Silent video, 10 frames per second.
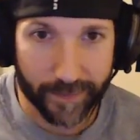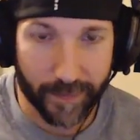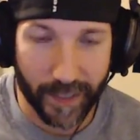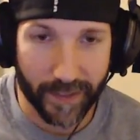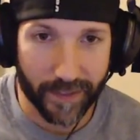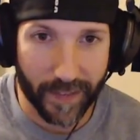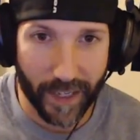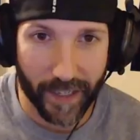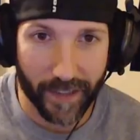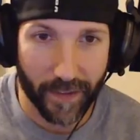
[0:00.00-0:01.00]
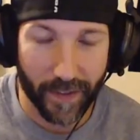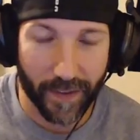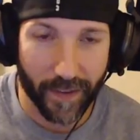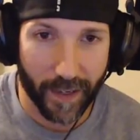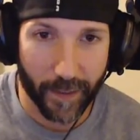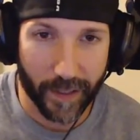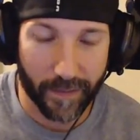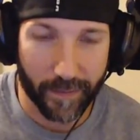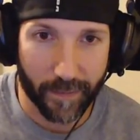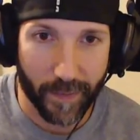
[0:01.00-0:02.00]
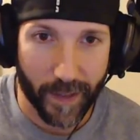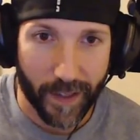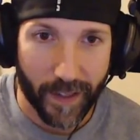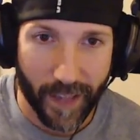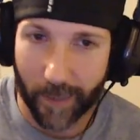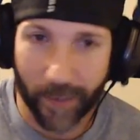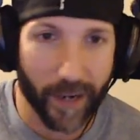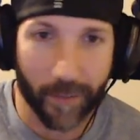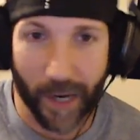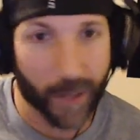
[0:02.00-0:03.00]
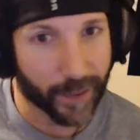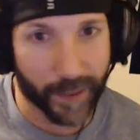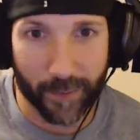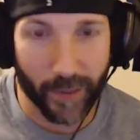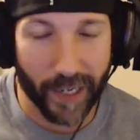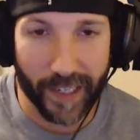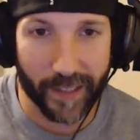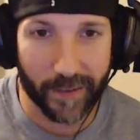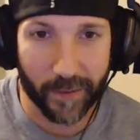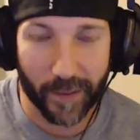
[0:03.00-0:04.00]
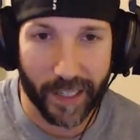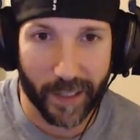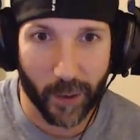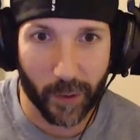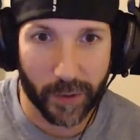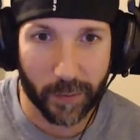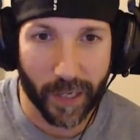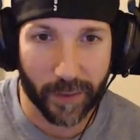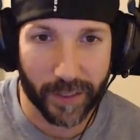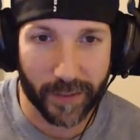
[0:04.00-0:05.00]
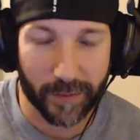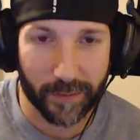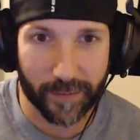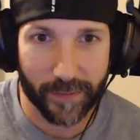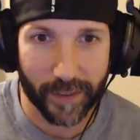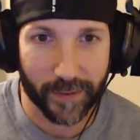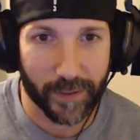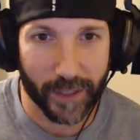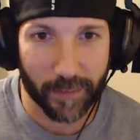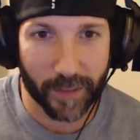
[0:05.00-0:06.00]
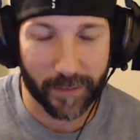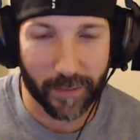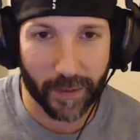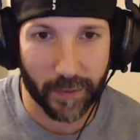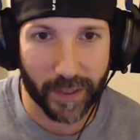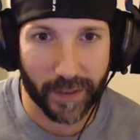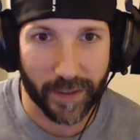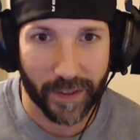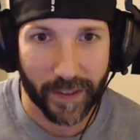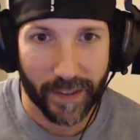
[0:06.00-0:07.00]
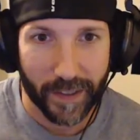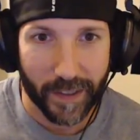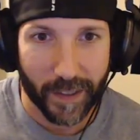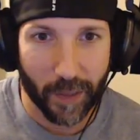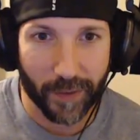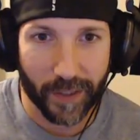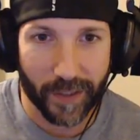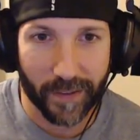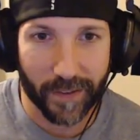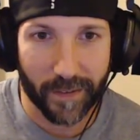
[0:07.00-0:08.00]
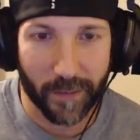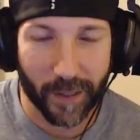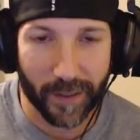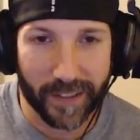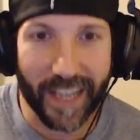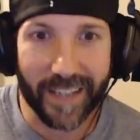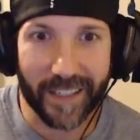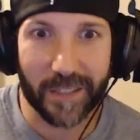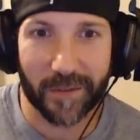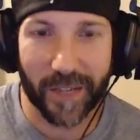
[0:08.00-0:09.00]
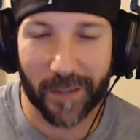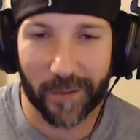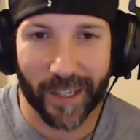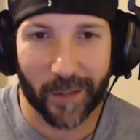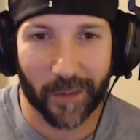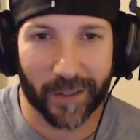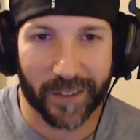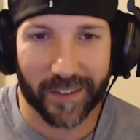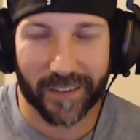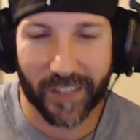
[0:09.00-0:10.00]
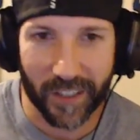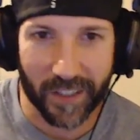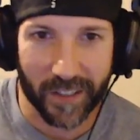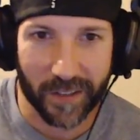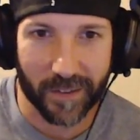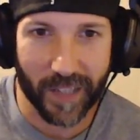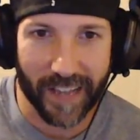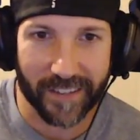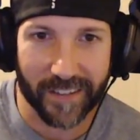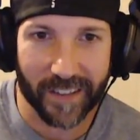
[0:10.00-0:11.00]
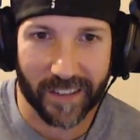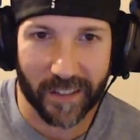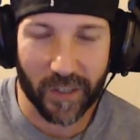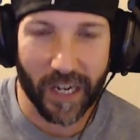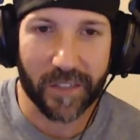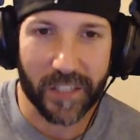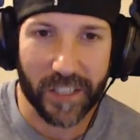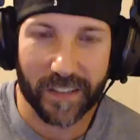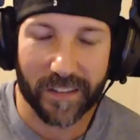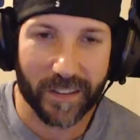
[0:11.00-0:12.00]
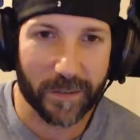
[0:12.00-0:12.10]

But yeah, I mean, yeah, probably when I get older, probably shit, man. Probably probably like 10 years from now, man, I'll probably start needing glasses like to drive and shit. So.